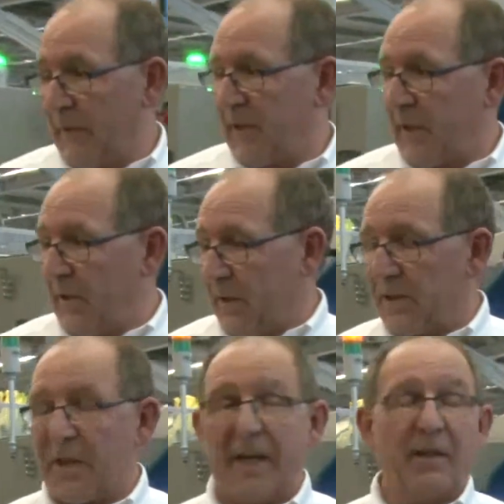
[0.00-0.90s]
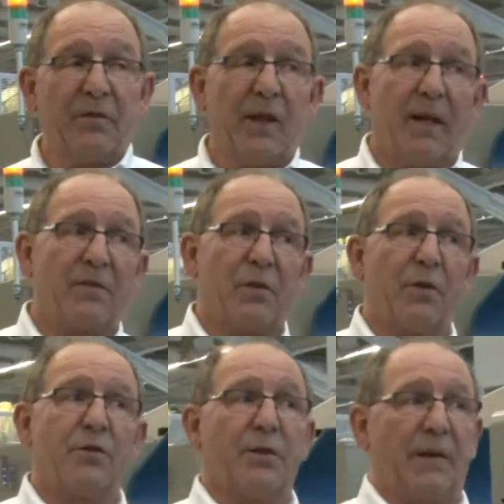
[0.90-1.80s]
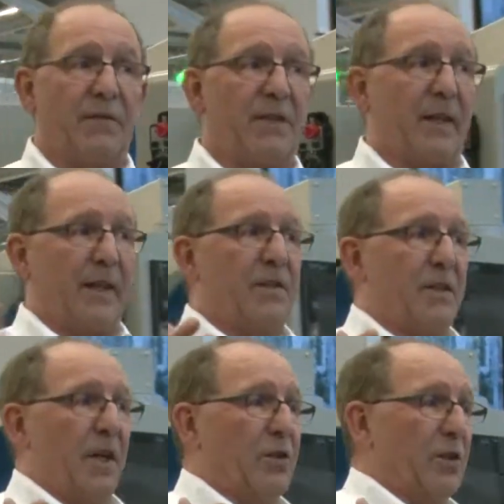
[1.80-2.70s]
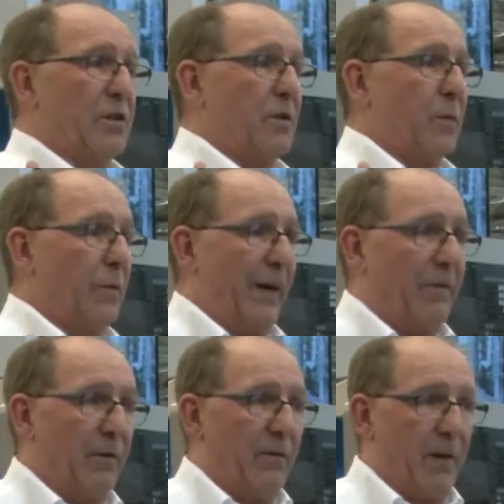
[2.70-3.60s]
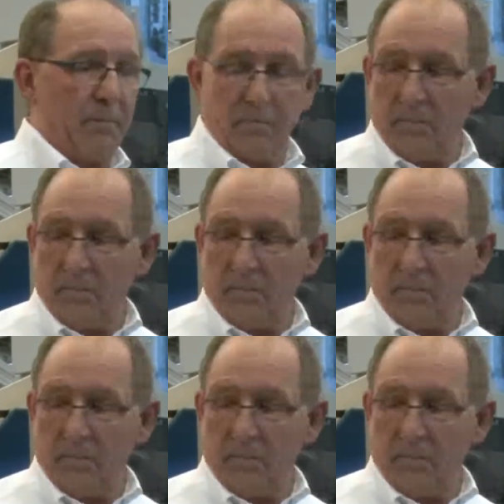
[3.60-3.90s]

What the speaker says: On the side of the live tools, you have static stations, 5 of them.